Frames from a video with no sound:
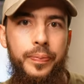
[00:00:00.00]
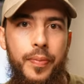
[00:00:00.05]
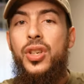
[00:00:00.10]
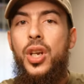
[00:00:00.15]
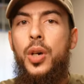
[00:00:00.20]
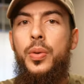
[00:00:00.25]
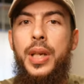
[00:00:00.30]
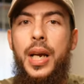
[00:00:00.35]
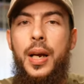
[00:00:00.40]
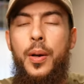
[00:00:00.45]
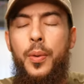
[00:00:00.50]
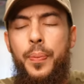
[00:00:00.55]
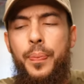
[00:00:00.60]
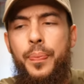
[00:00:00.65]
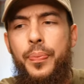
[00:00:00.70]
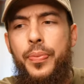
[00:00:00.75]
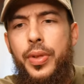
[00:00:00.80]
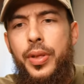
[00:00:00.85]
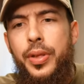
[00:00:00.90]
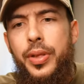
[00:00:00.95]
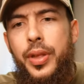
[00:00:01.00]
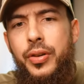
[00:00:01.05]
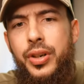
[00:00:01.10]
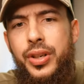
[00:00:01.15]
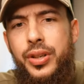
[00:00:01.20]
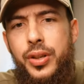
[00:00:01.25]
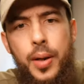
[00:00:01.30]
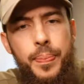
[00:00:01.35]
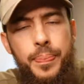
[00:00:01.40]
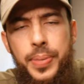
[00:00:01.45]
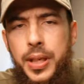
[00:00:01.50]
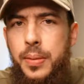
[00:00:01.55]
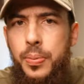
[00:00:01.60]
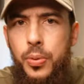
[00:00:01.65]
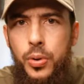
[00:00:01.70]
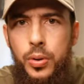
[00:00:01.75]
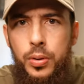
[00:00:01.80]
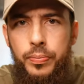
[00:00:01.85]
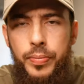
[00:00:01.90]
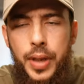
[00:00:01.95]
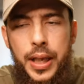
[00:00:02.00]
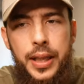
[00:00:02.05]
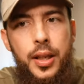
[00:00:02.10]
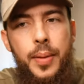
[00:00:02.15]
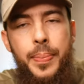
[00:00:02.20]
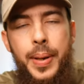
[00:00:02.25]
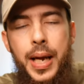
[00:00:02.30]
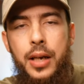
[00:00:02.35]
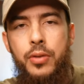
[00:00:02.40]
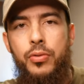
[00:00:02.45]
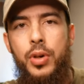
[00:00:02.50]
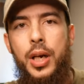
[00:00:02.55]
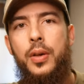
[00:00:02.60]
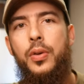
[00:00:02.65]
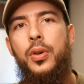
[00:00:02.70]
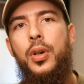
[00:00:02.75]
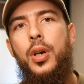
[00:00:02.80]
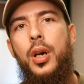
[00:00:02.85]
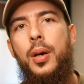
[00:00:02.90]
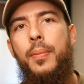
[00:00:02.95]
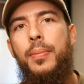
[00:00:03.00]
No doubt, there are some people in the background